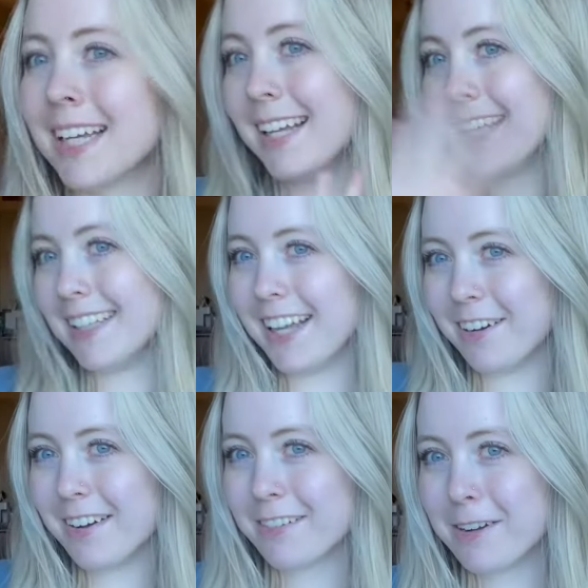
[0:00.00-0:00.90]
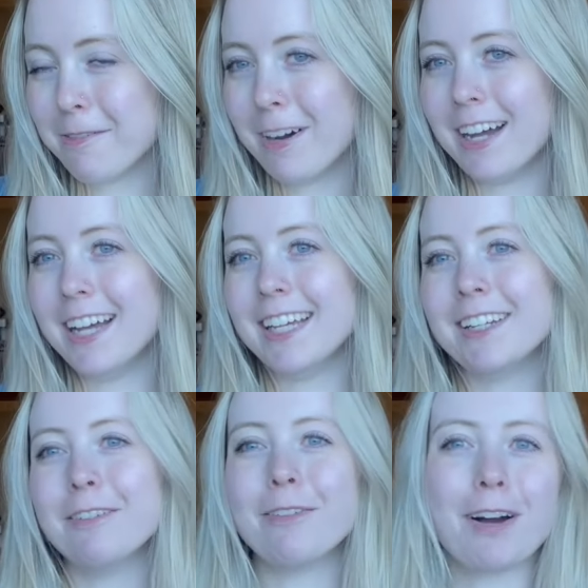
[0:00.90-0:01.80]
Hello
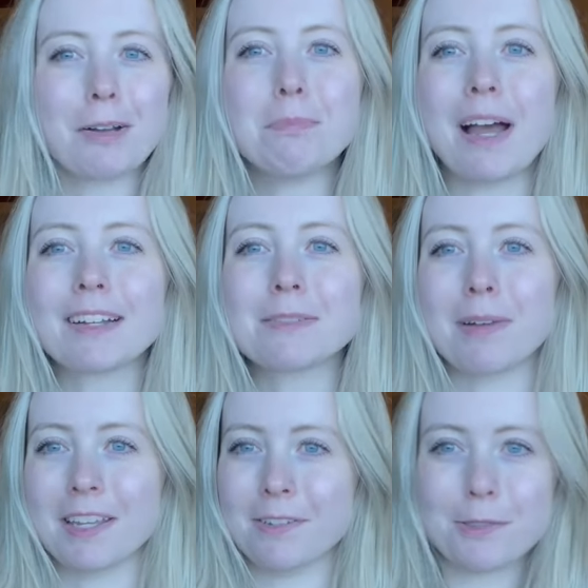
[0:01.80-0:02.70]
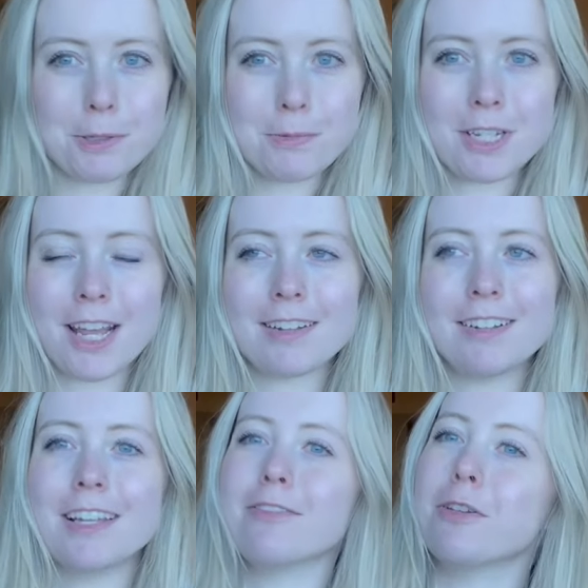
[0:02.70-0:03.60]
everyone, welcome back to my YouTube
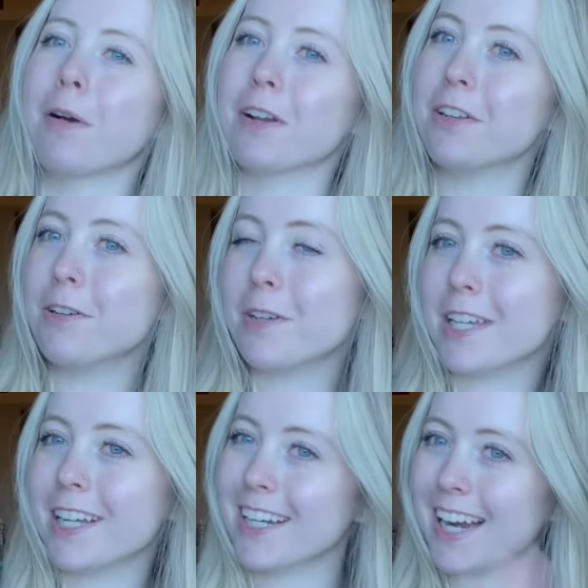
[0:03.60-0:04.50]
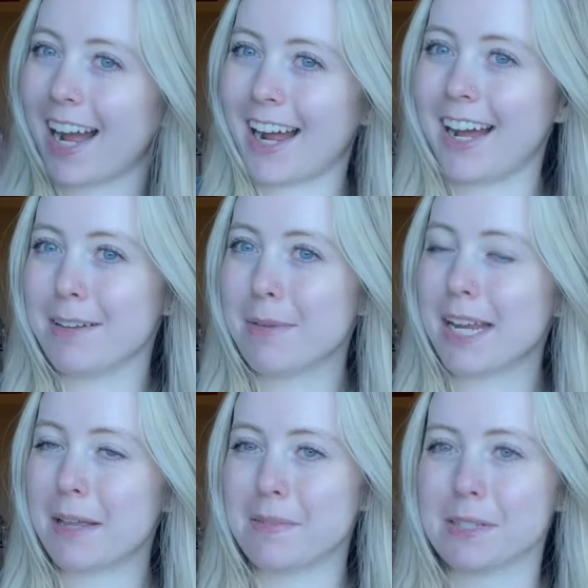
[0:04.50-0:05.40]
channel. If you are new here, hi,
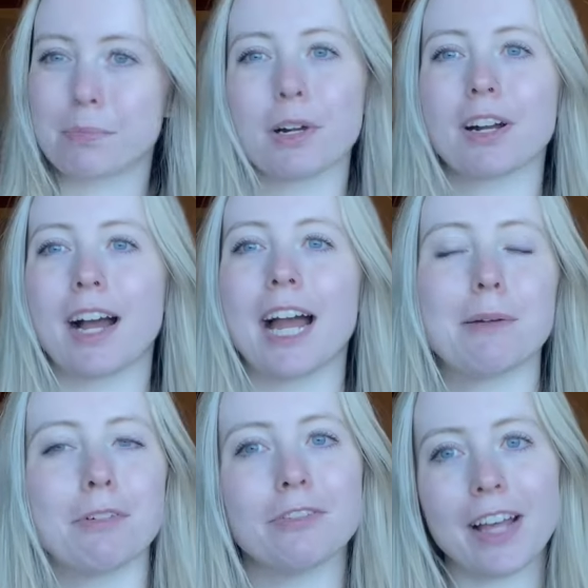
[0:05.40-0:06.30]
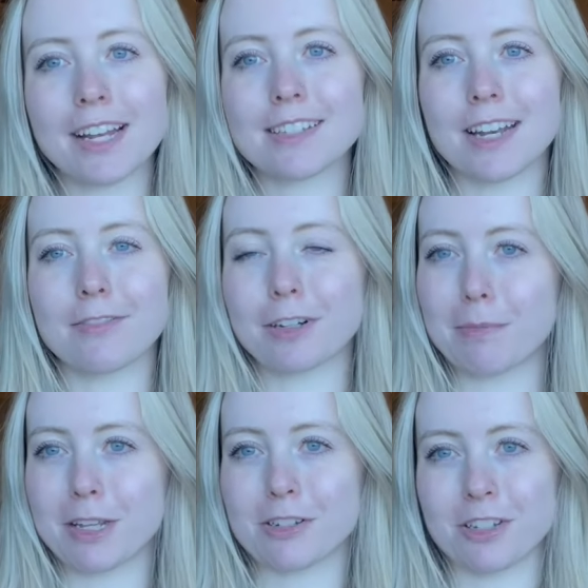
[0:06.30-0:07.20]
my name is Brooke. I am a flight attendant for a
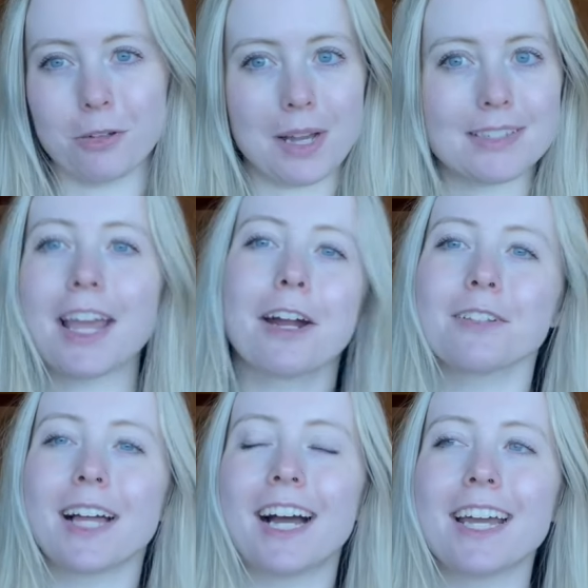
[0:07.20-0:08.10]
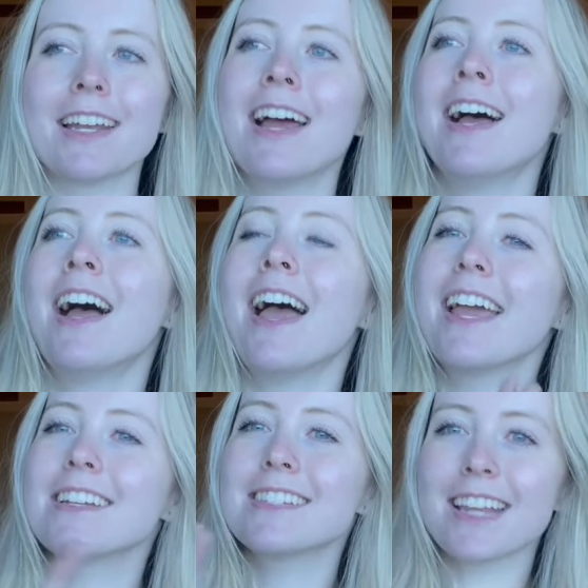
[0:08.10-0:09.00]
major US airline,
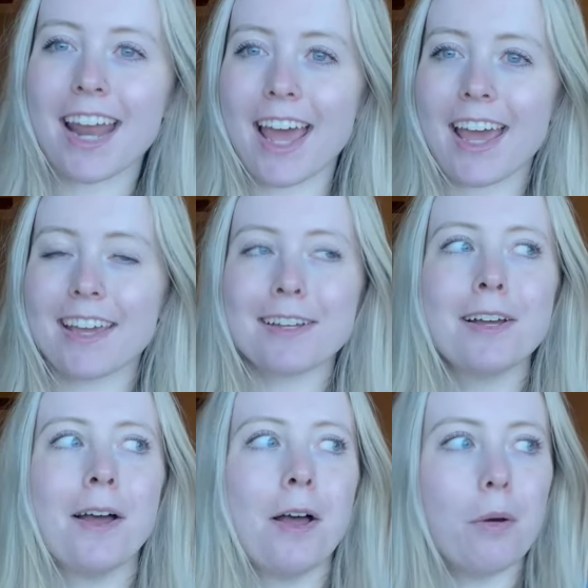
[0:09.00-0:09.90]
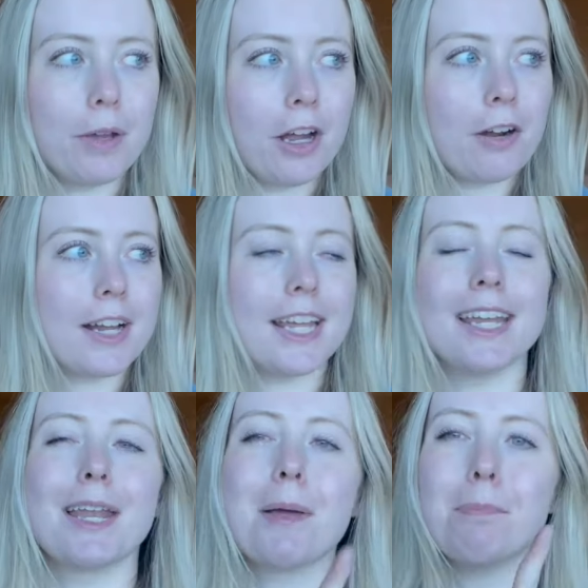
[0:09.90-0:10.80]
and today we are
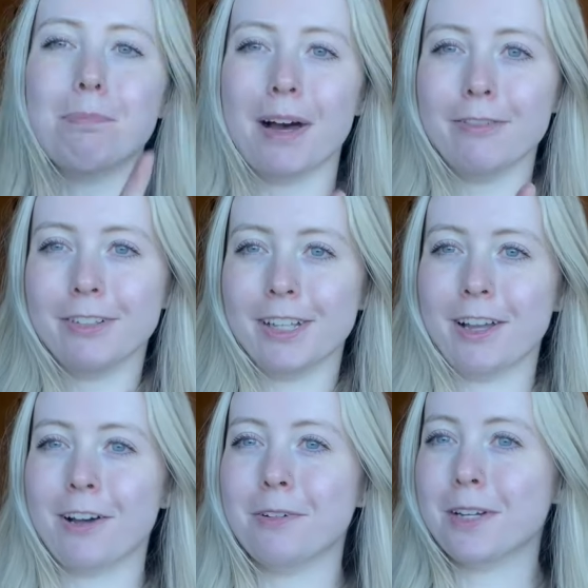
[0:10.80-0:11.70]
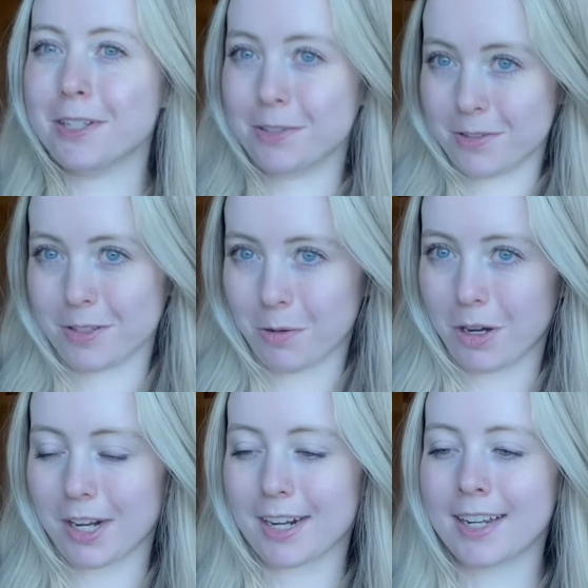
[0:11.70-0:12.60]
in Buffalo, New
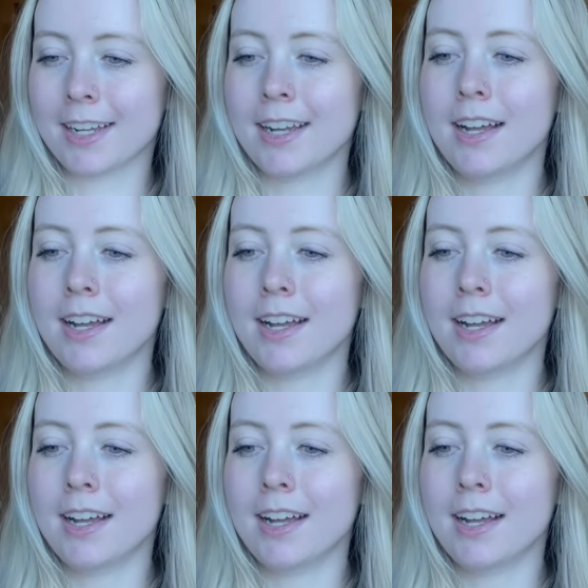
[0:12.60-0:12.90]
York.